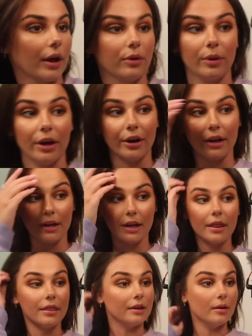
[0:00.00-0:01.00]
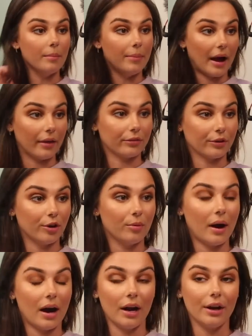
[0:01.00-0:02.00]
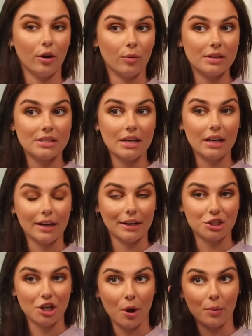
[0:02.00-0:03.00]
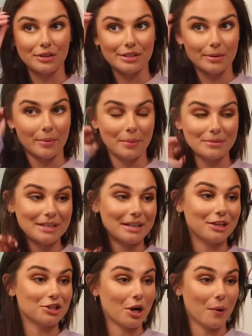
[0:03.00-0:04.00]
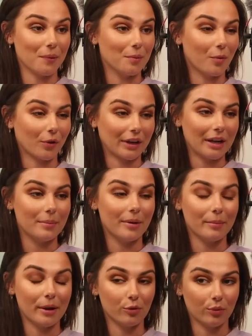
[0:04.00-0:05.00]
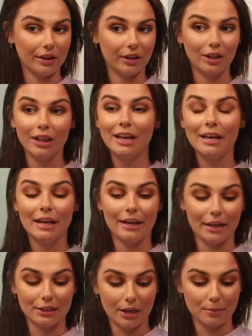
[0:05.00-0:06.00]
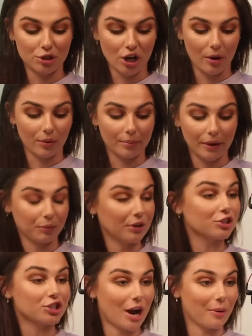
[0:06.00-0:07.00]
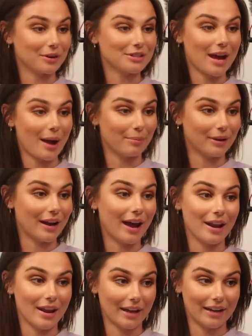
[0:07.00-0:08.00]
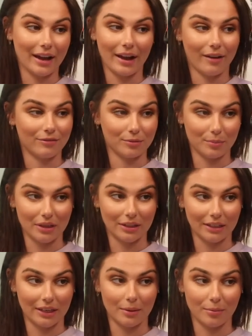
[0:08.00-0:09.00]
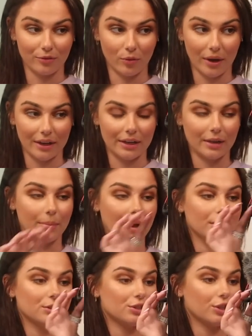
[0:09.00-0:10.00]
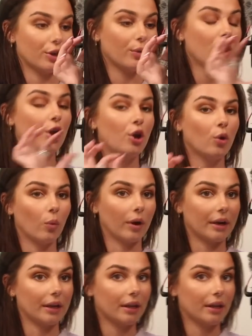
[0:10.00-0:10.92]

Right, we are in the bathroom. I always take a night shower. Sometimes I take a shower in the morning, but my real nighttime shower, my real showers happen at night. I have to be clean before I get into bed. So we're gonna